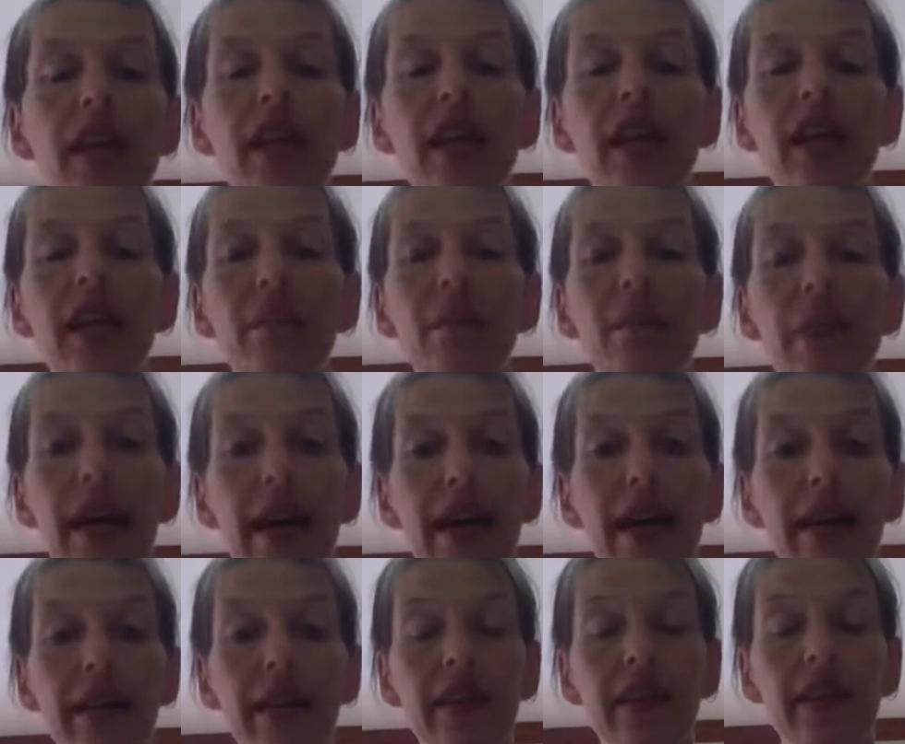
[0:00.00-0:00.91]
in
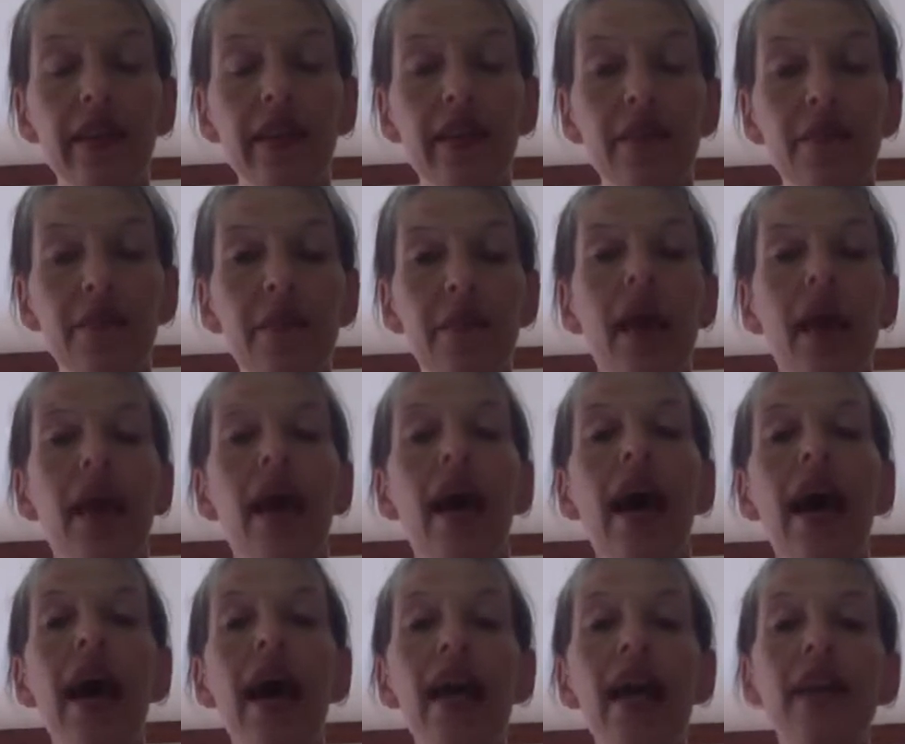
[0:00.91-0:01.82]
balance.
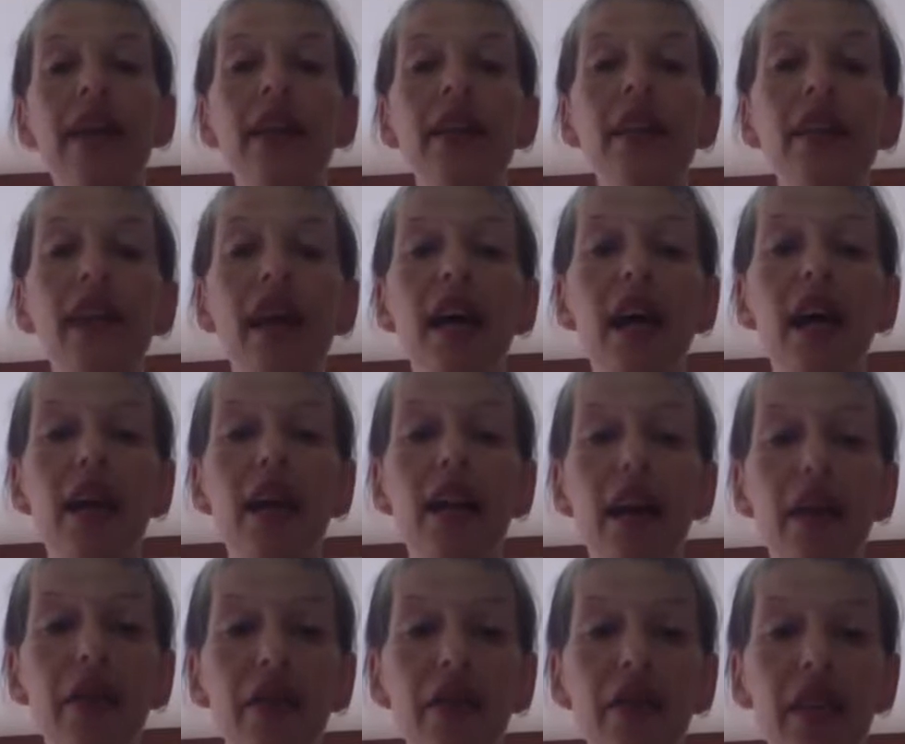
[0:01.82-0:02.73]
And
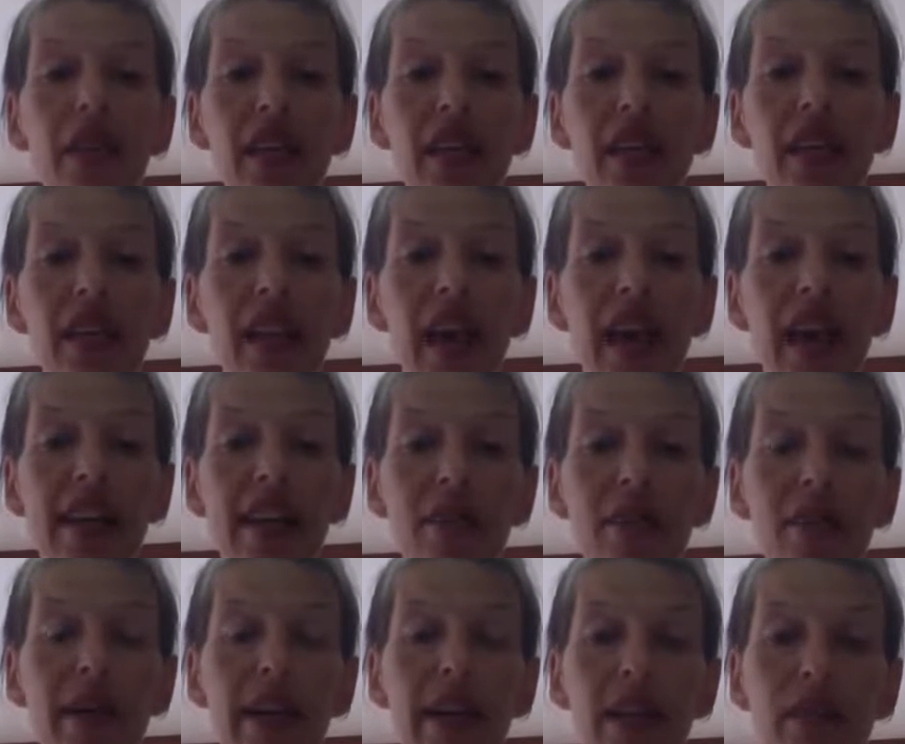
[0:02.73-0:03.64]
another key
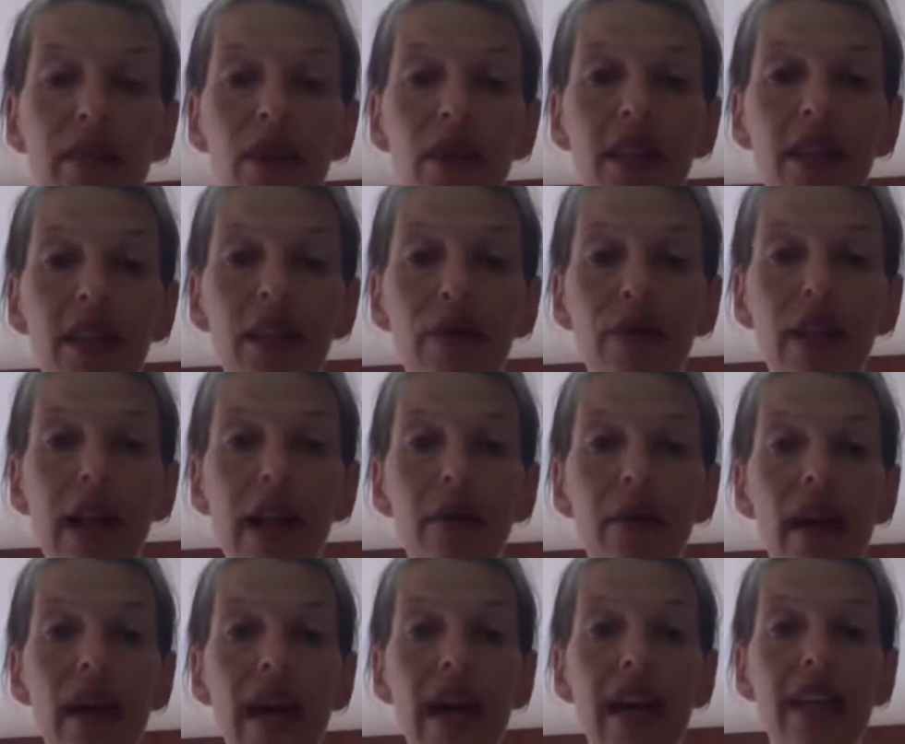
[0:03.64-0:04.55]
aspect of what this
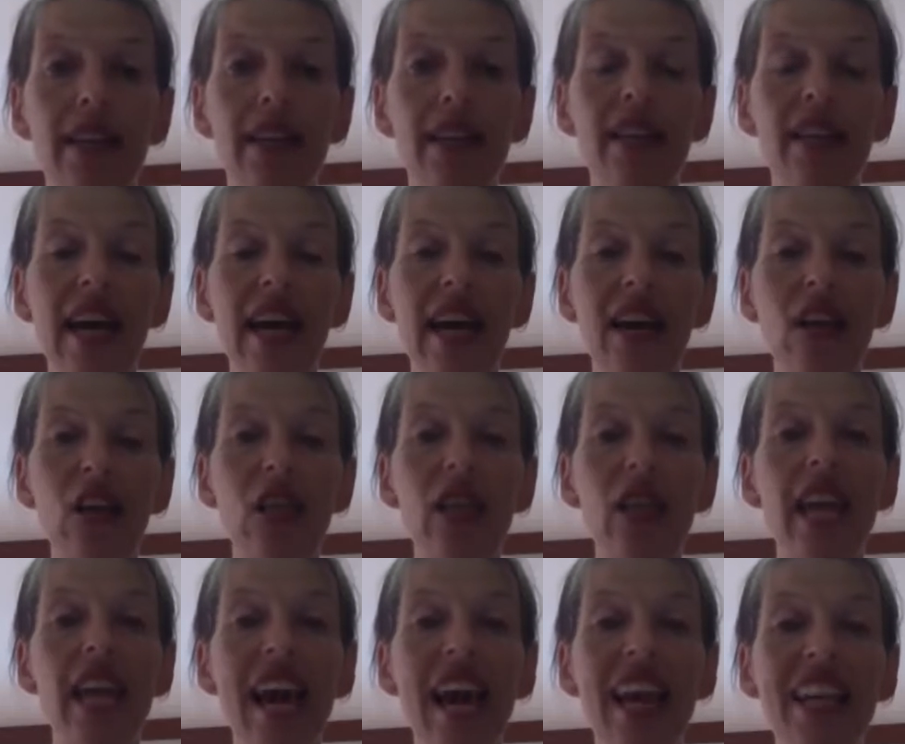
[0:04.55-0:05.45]
flower has is
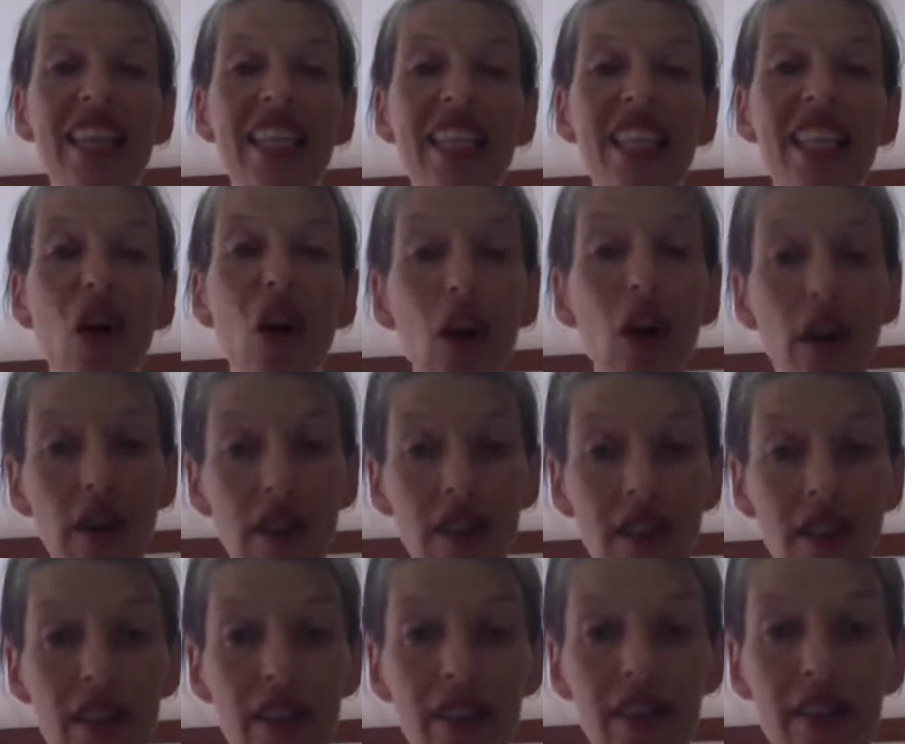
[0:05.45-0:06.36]
actually
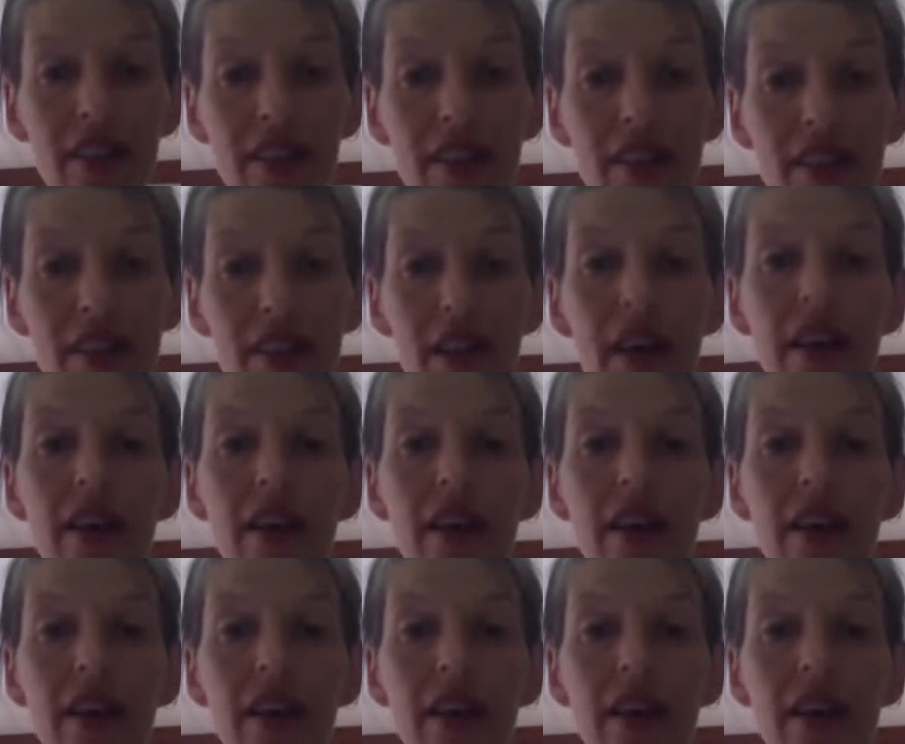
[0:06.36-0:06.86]
antioxidants.